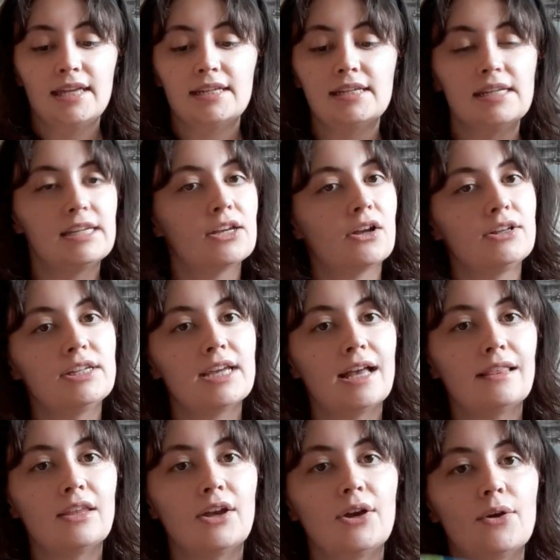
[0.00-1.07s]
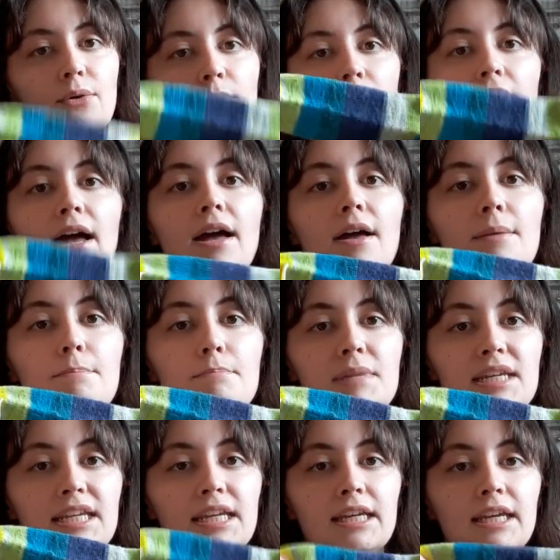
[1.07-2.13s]
neon yellow
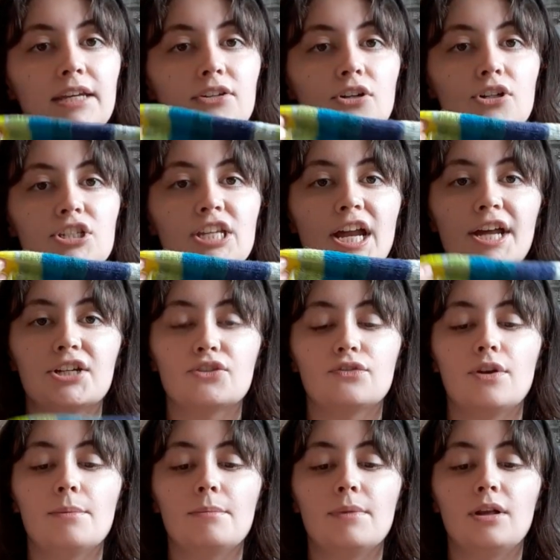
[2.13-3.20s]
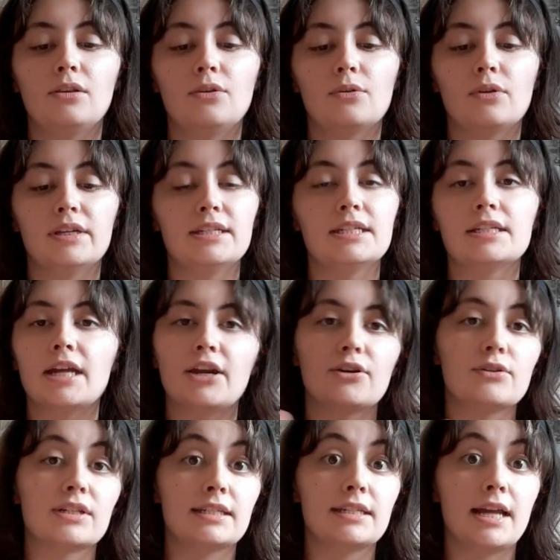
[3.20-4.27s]
mini in her stash from a local indie dyer who
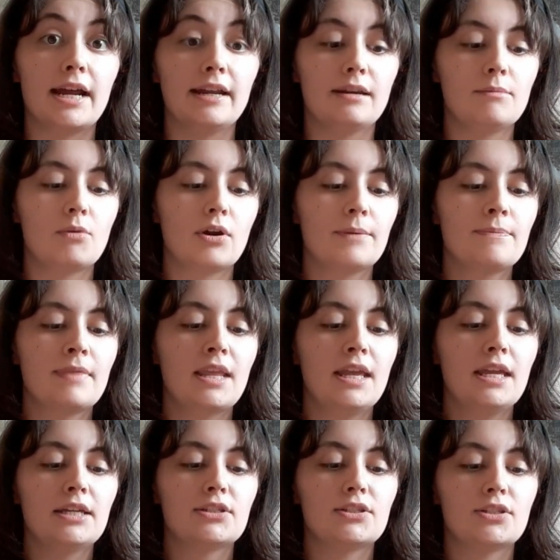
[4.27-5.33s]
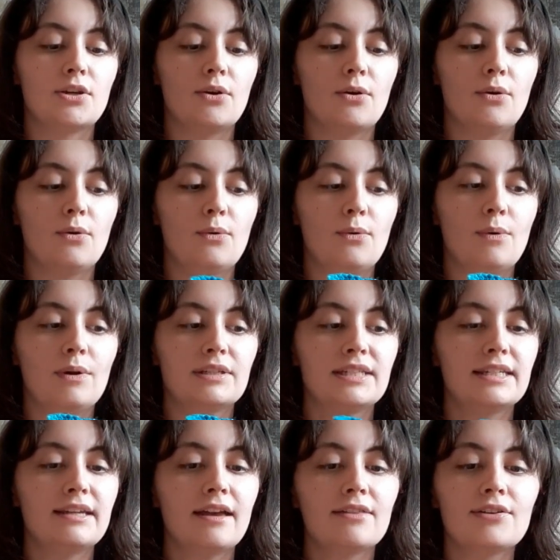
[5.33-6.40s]
doesn't dye anymore. So
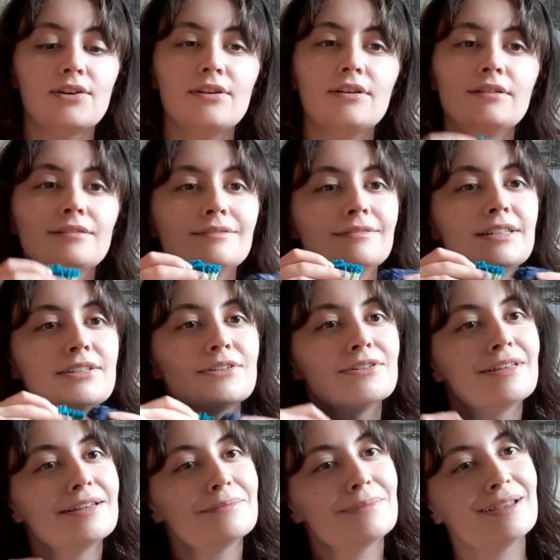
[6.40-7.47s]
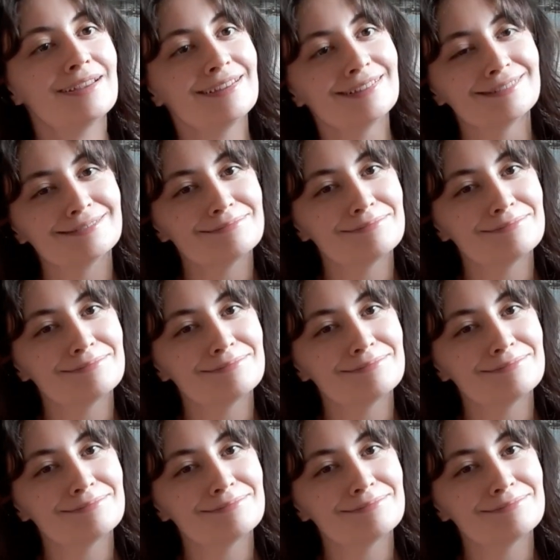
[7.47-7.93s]
together, these are like my